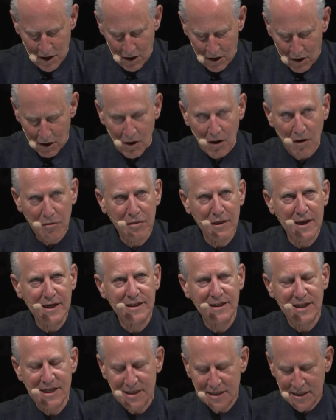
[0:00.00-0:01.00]

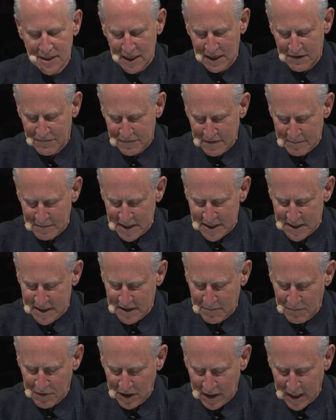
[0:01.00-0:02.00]
authenticity from its
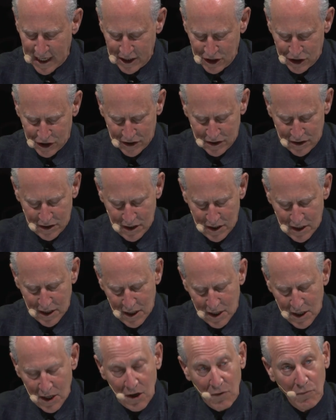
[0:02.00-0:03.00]
simulation,
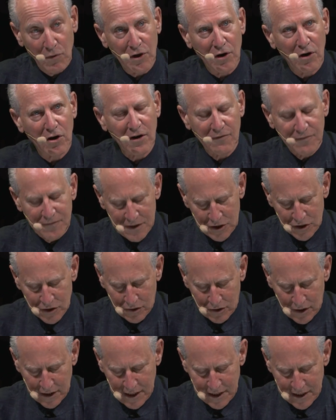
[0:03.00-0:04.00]
when
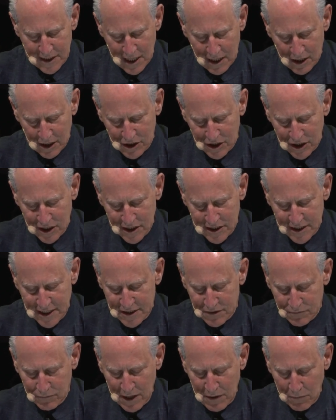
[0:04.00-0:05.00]
artificial intelligence
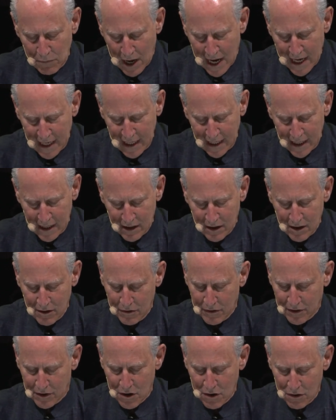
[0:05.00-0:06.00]
is rewriting
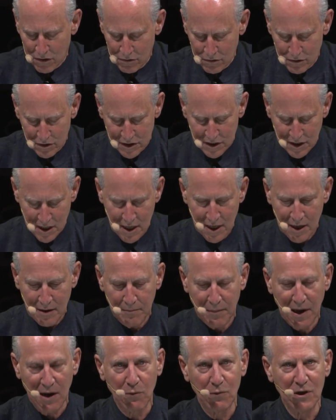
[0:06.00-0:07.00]
the codes
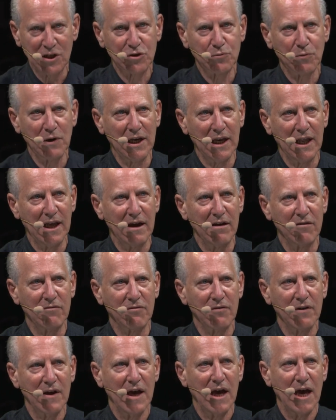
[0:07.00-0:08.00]
by which we live
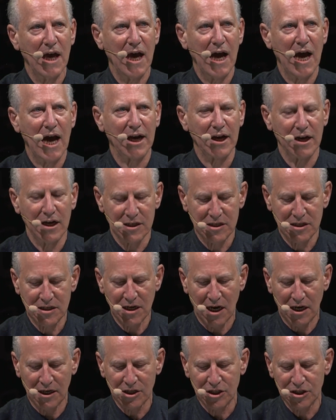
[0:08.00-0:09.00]
at an
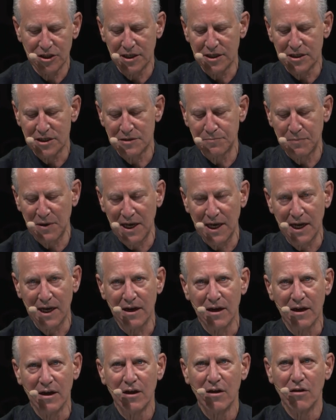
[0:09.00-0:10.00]
astonishing speed?
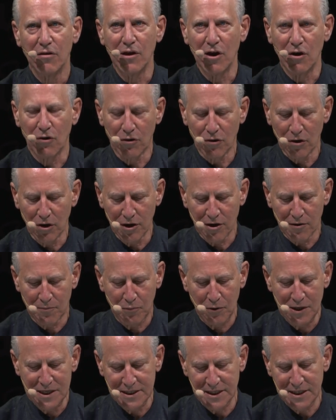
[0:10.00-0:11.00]
The earlier
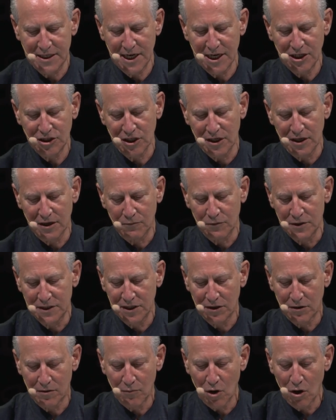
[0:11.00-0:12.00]
presentation that was
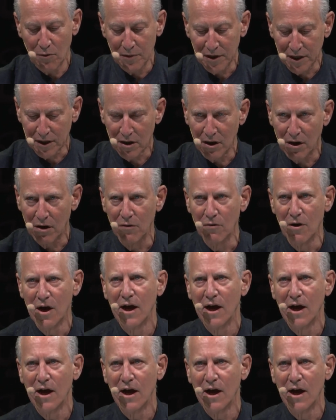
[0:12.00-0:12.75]
here a moment ago